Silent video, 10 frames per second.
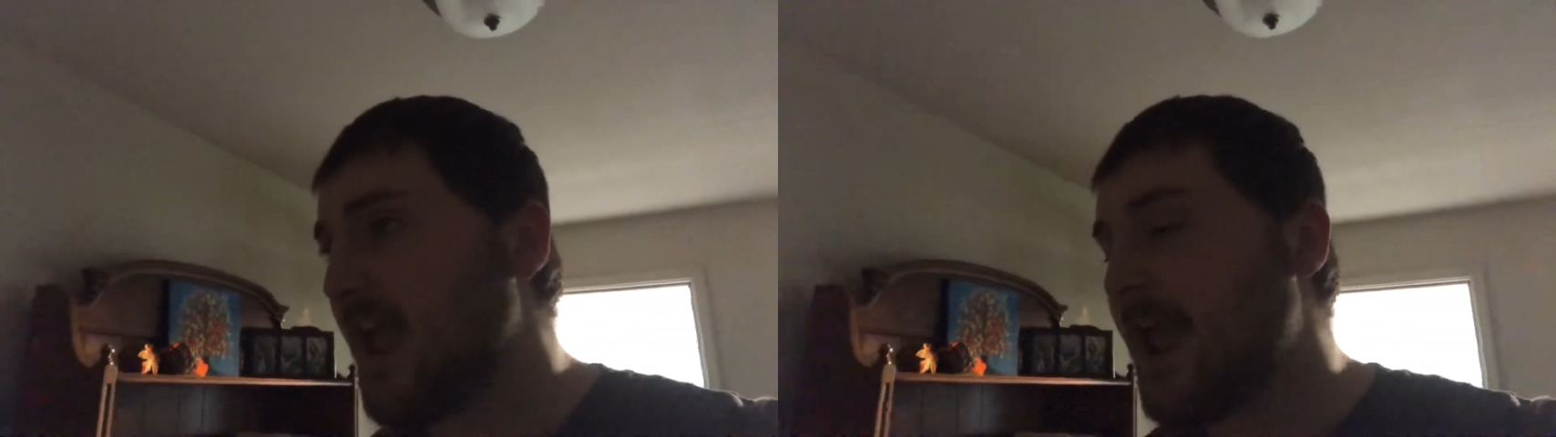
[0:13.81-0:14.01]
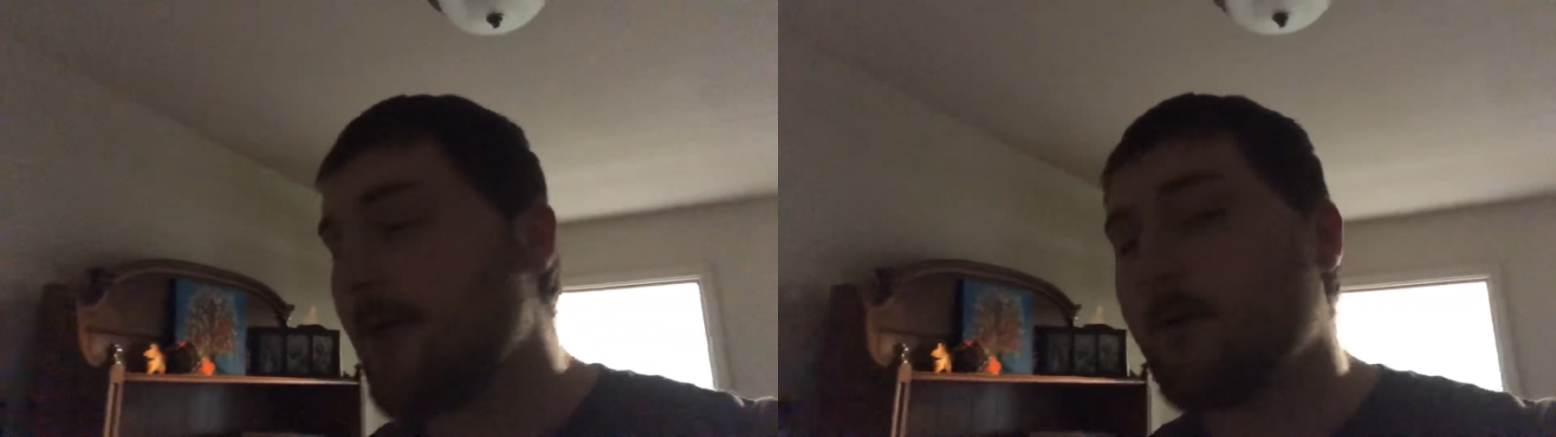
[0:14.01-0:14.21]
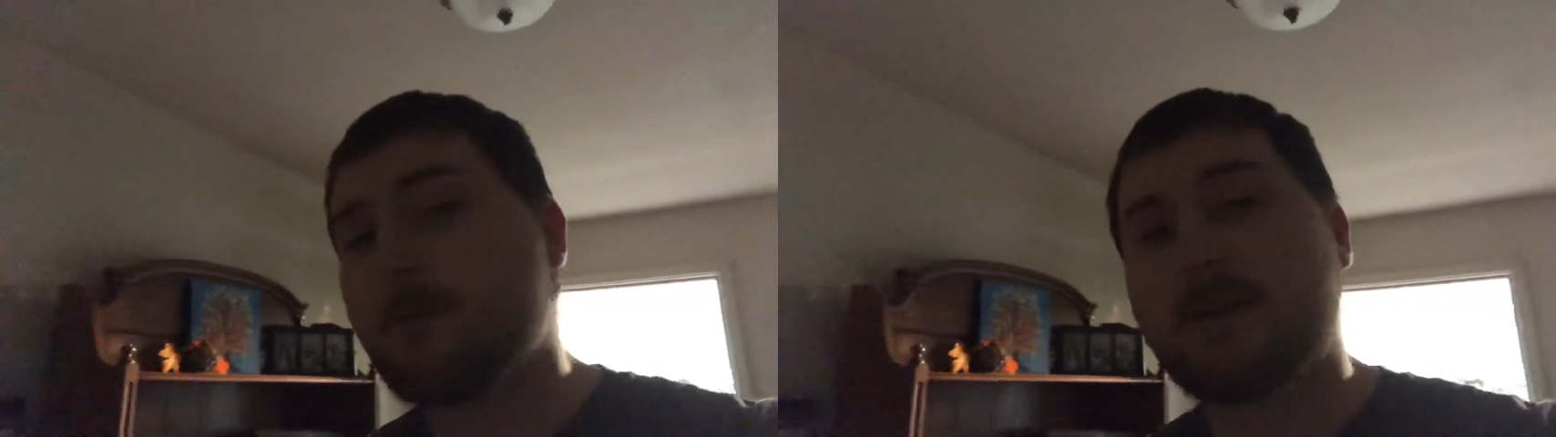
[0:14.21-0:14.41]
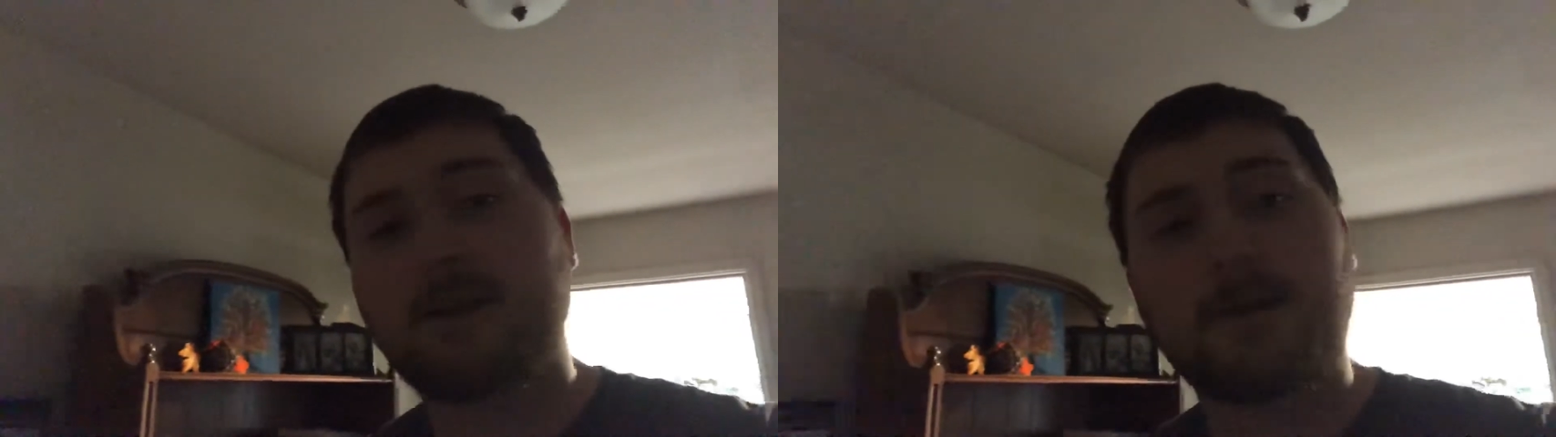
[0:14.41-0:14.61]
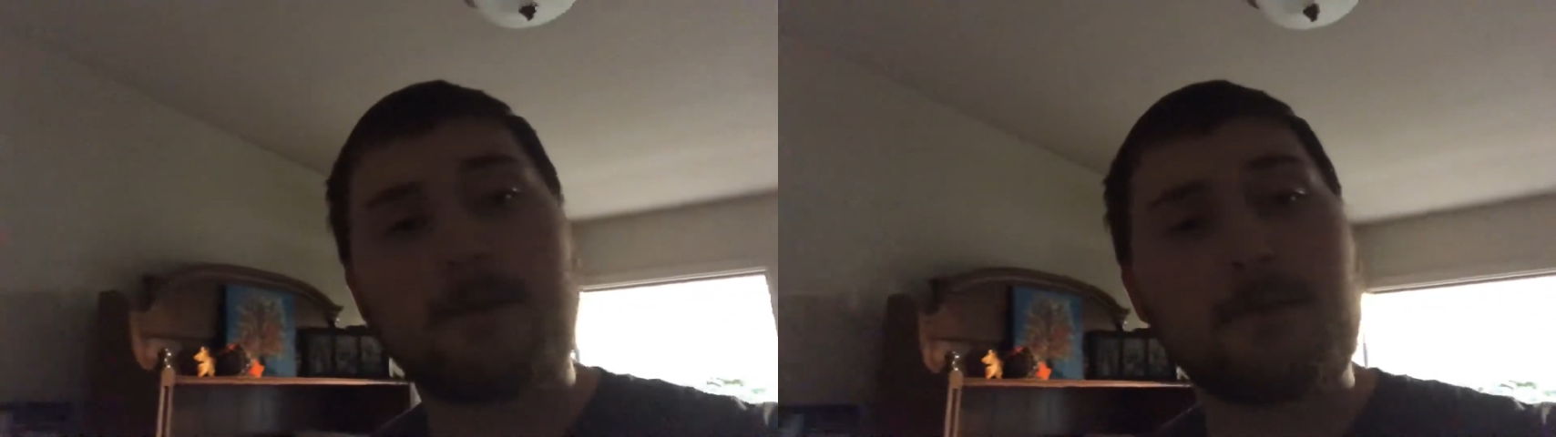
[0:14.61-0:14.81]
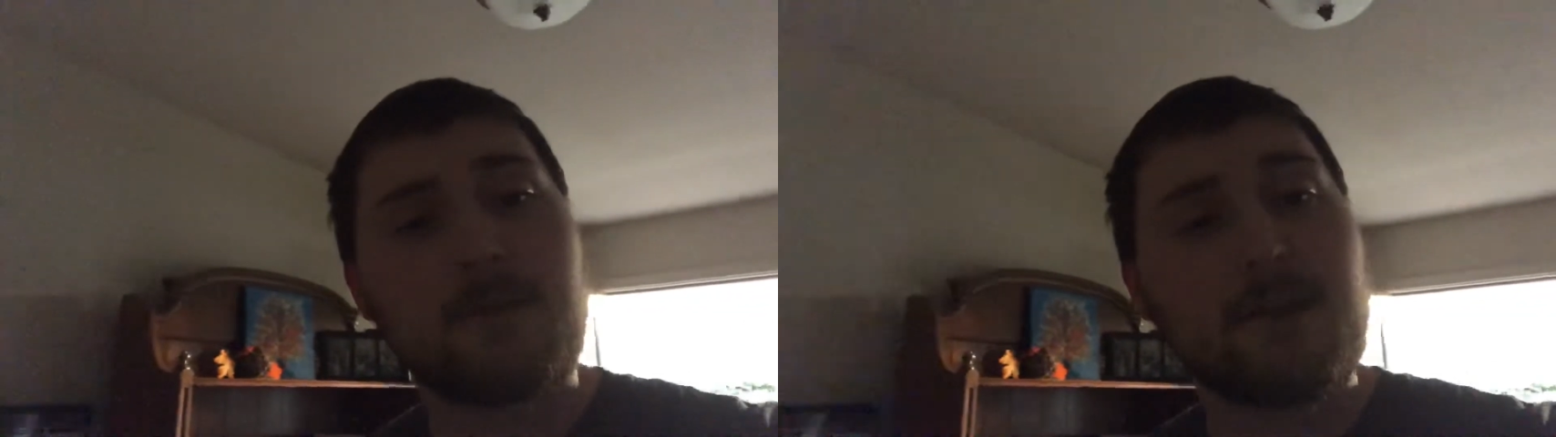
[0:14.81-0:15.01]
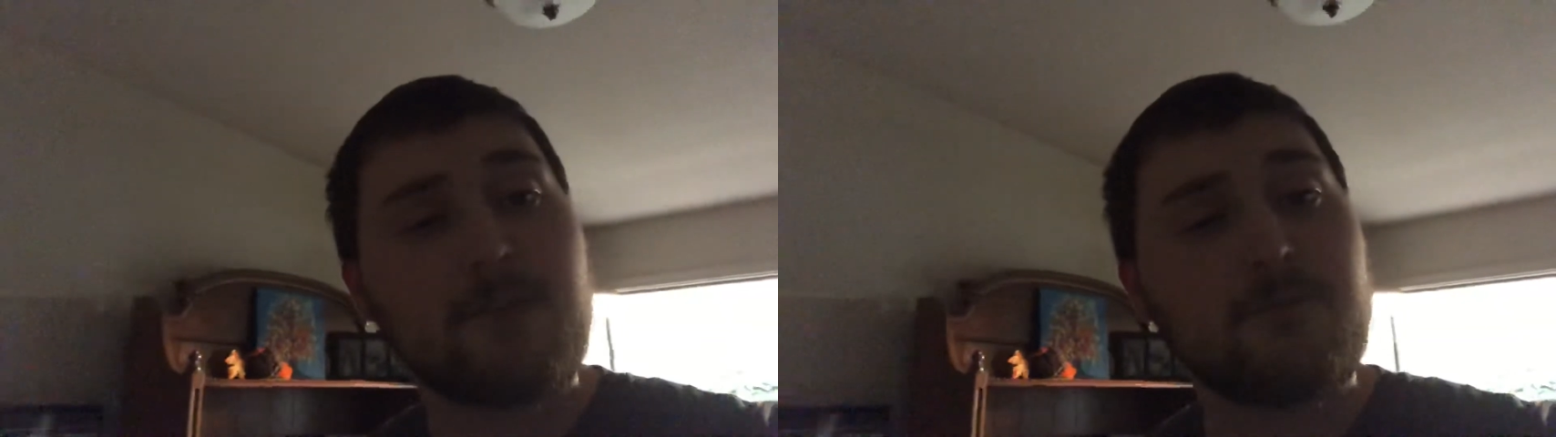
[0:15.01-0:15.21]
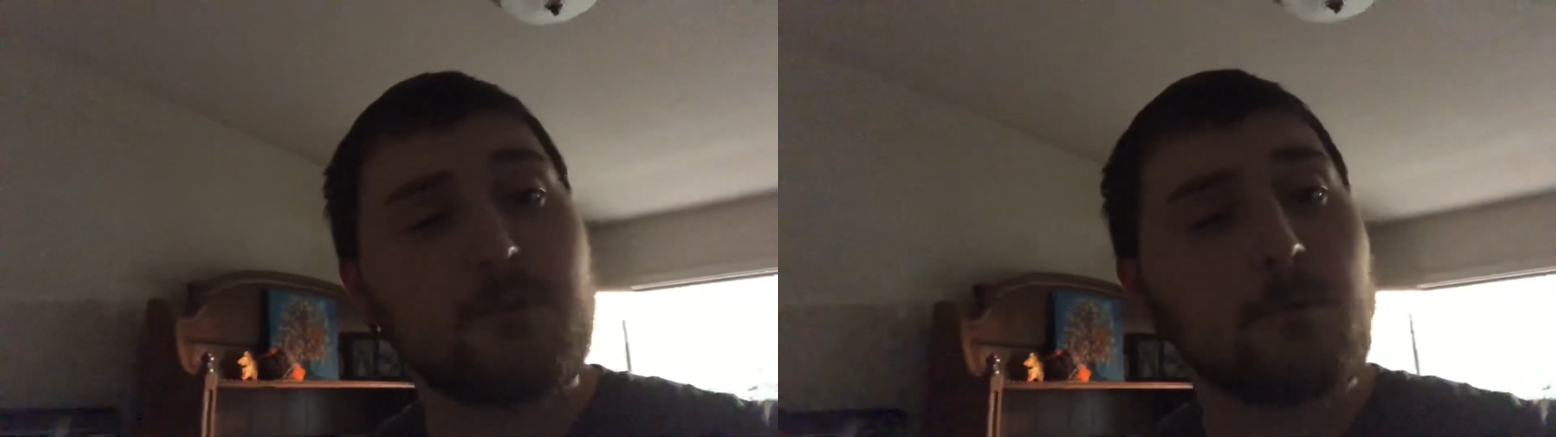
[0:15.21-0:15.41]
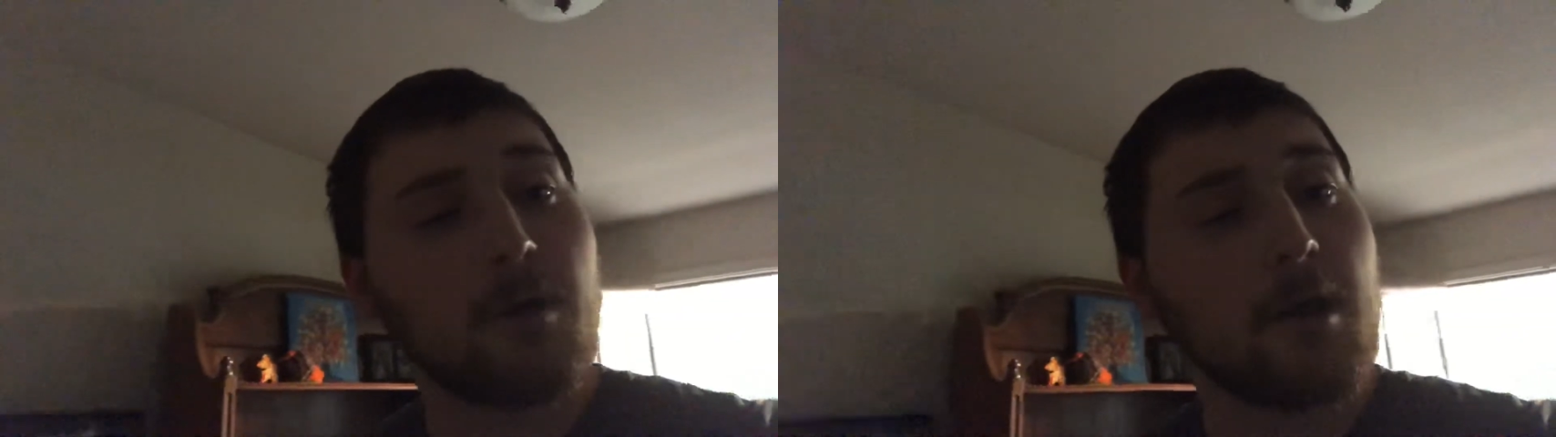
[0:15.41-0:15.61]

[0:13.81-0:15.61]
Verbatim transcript: It would be another thing if you were